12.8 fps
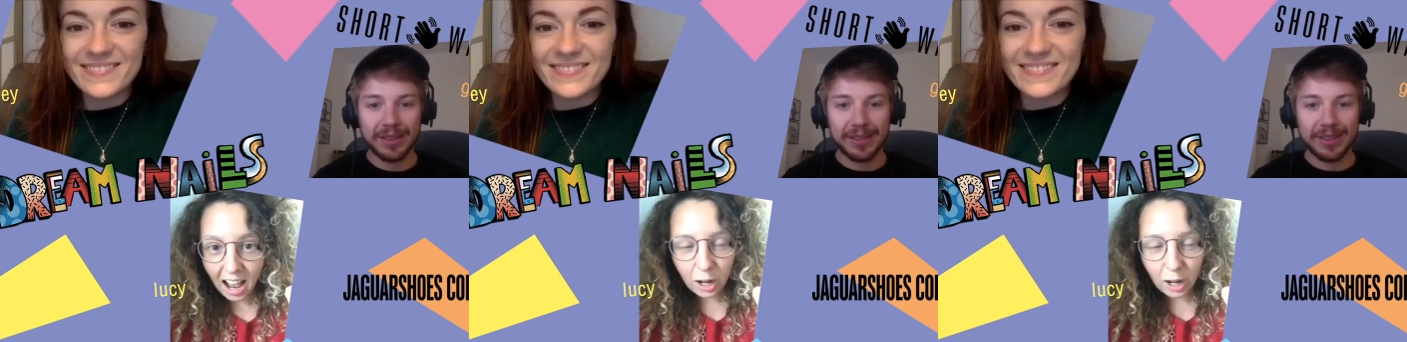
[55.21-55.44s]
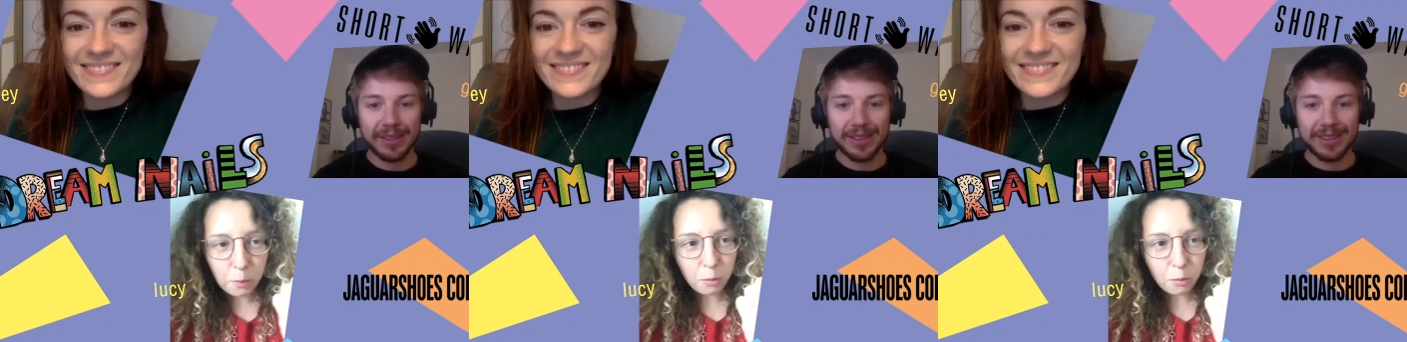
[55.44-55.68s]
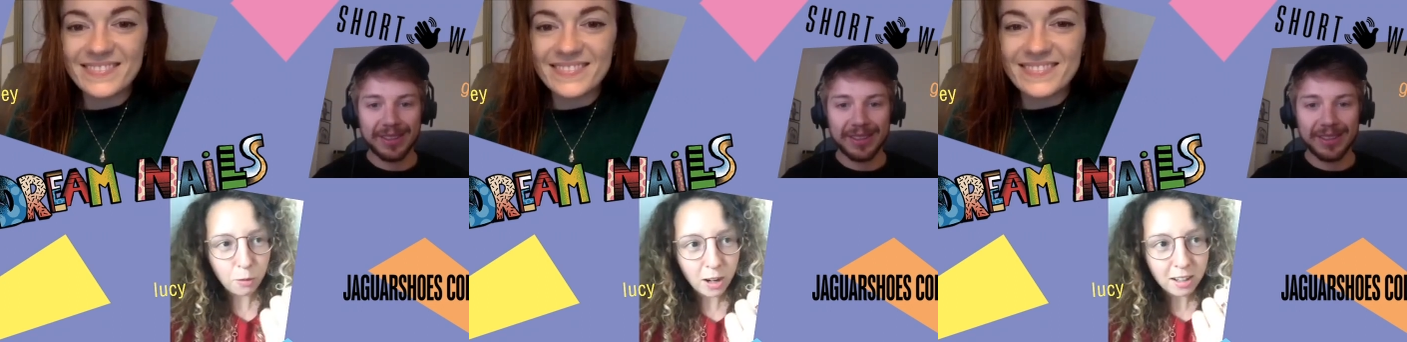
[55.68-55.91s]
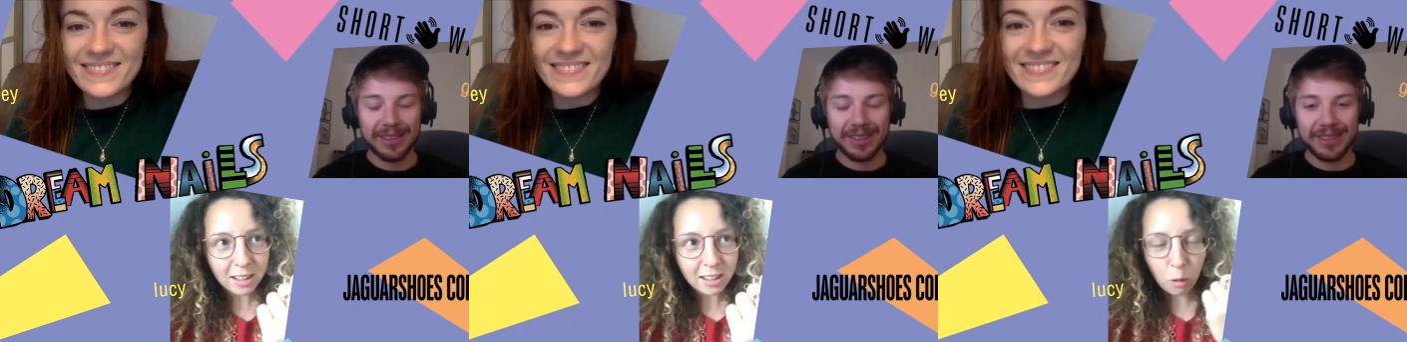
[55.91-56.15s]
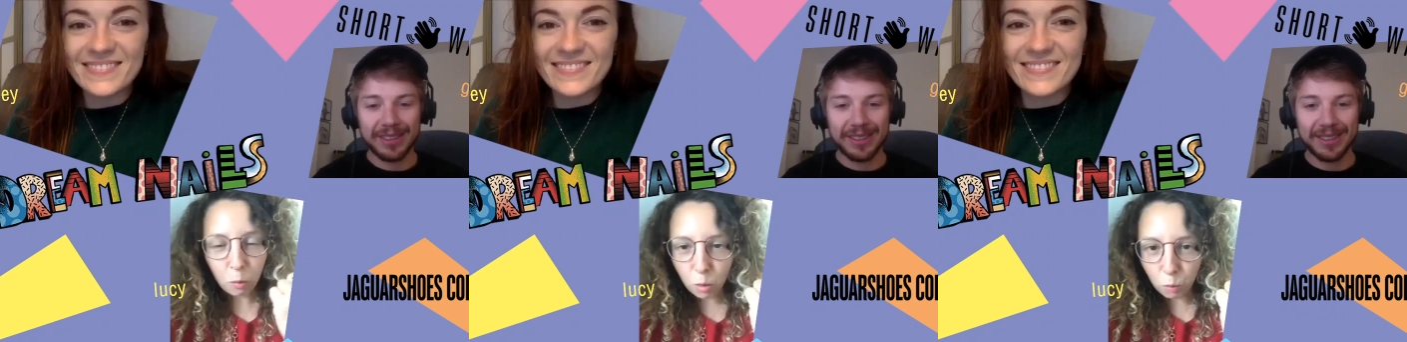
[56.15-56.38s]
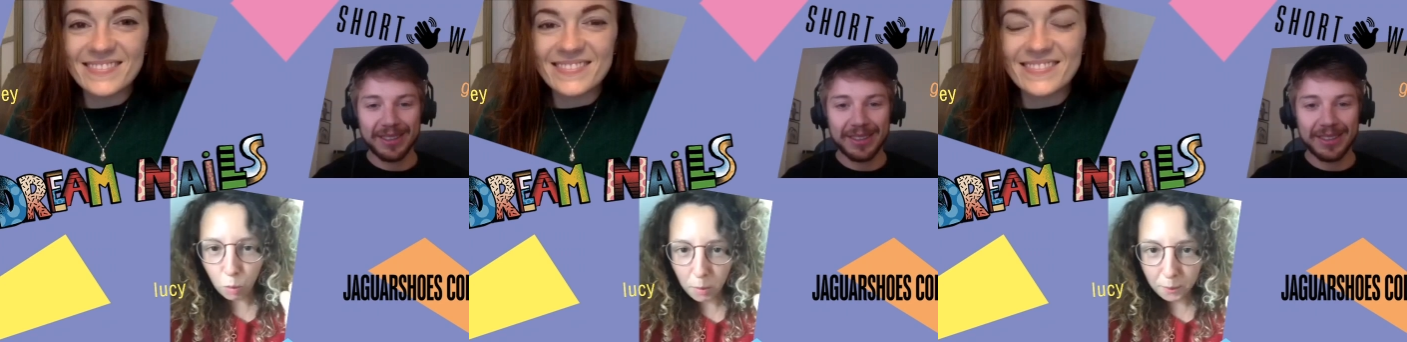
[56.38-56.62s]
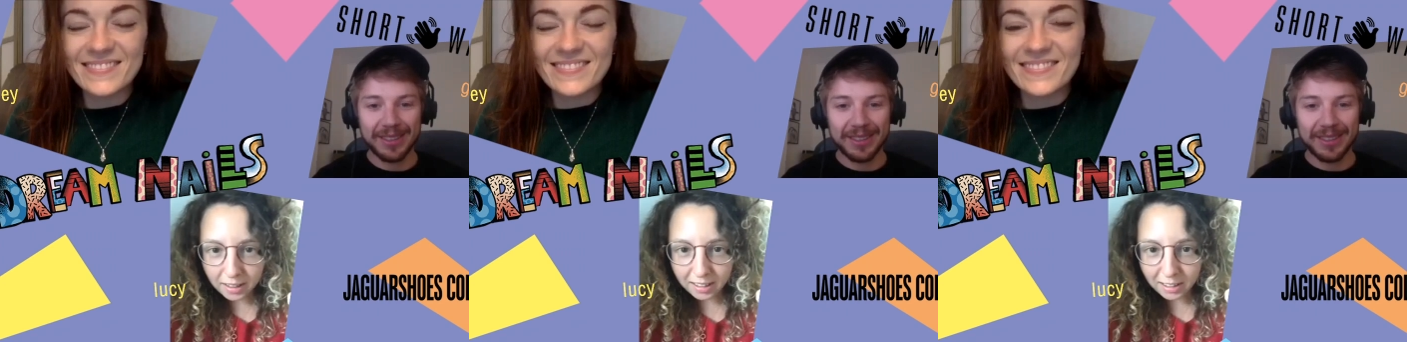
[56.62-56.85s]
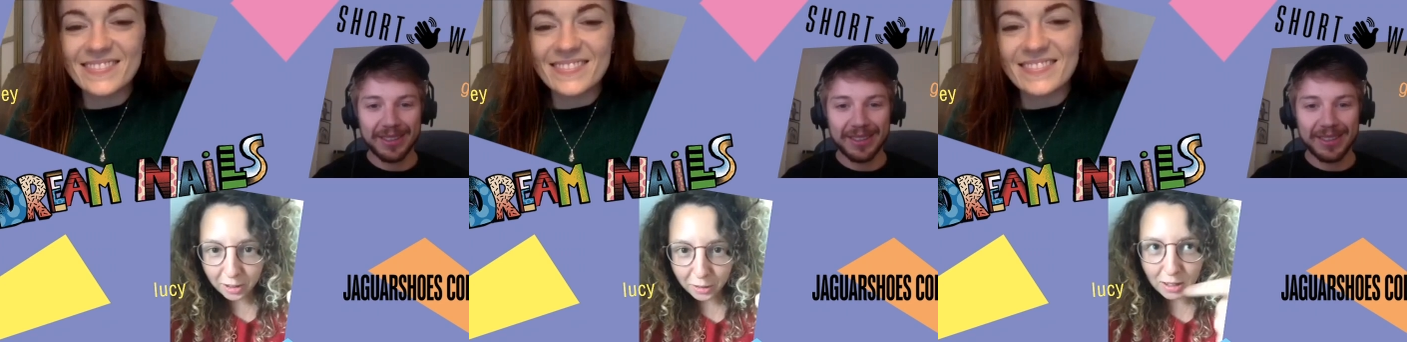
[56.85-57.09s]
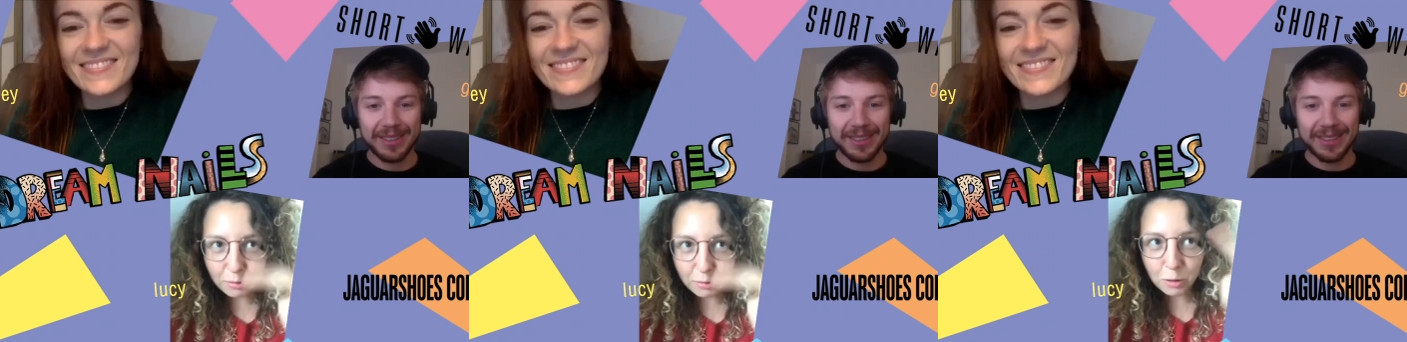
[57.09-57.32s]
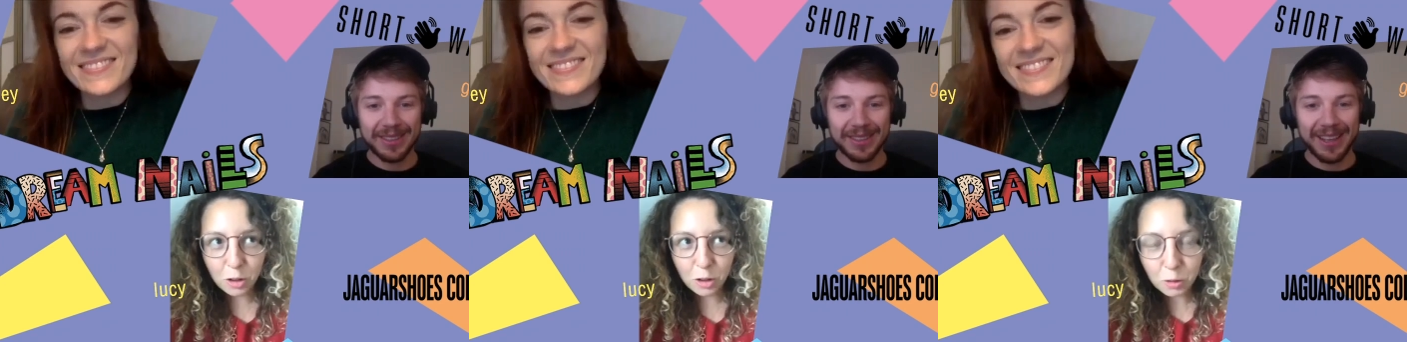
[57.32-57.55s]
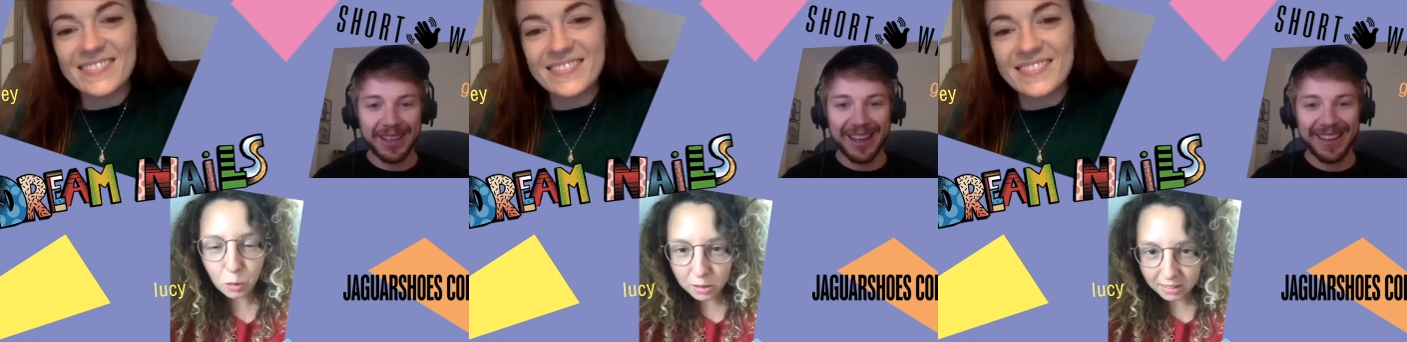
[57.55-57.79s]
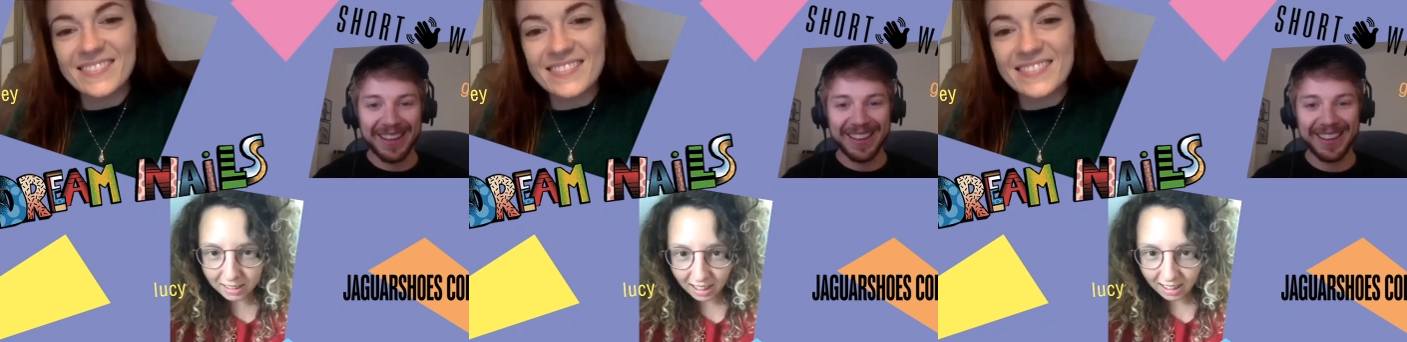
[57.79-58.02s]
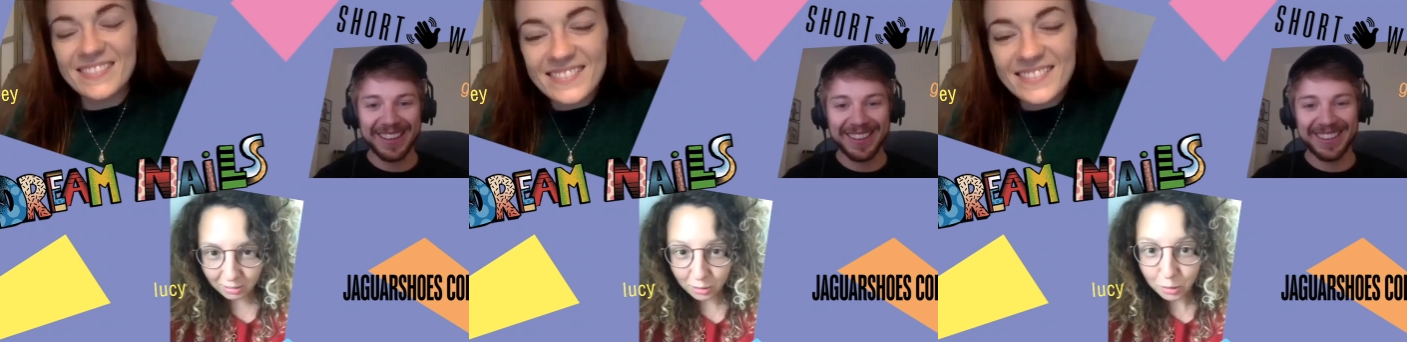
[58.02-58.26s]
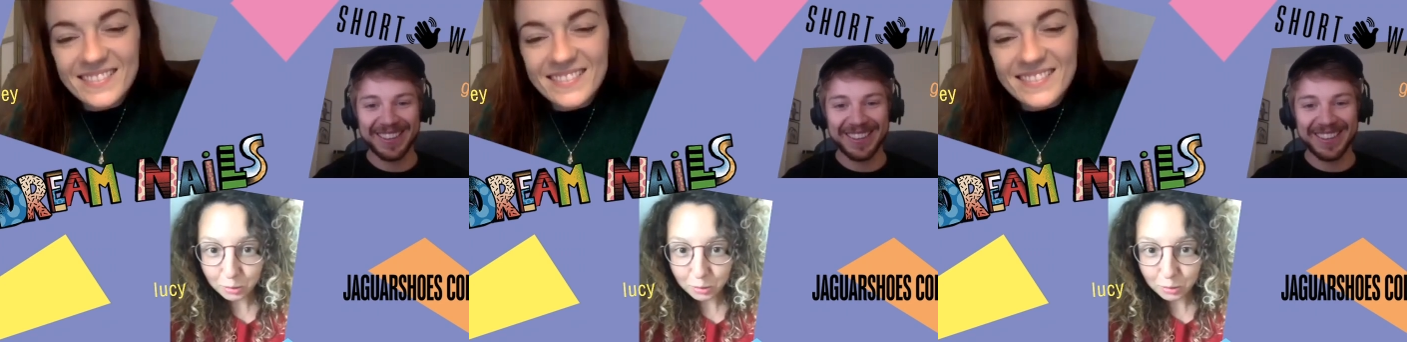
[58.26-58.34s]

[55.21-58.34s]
Speaker 1: and I befriended the woman who lives two doors down,